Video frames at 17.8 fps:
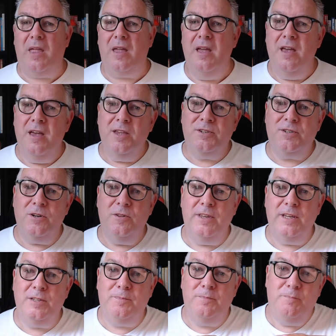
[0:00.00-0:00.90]
So
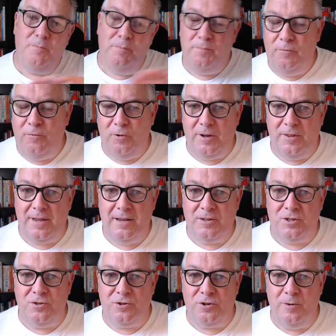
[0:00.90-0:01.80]
these 40,000
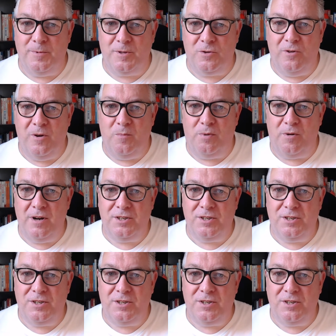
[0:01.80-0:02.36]
troops were in Brest,